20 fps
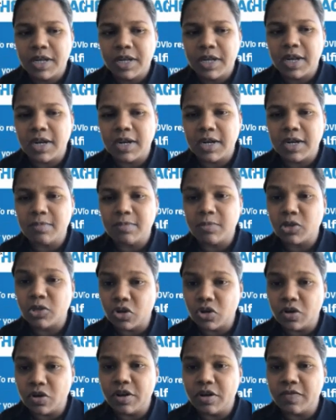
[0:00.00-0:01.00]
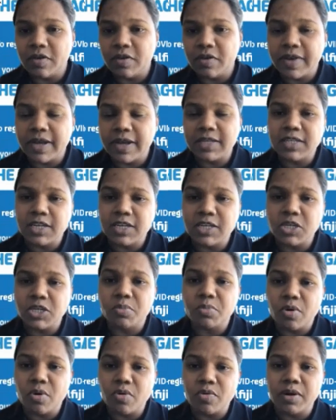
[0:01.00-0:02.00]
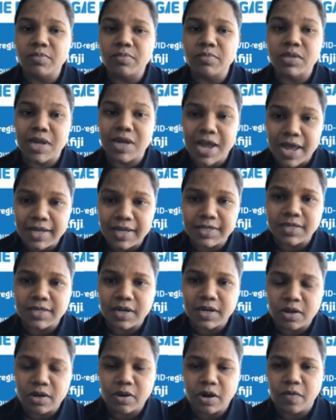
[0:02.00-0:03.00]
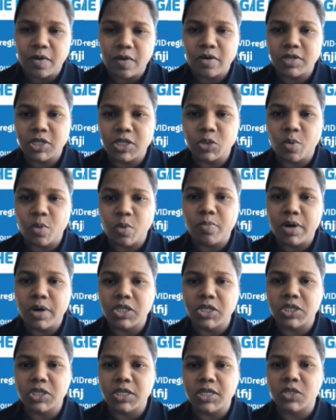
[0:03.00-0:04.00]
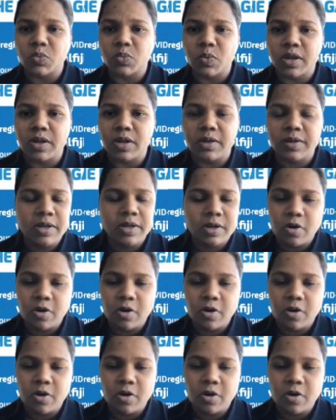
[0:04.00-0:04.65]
and the majority of our vaccination programs lies around this population as well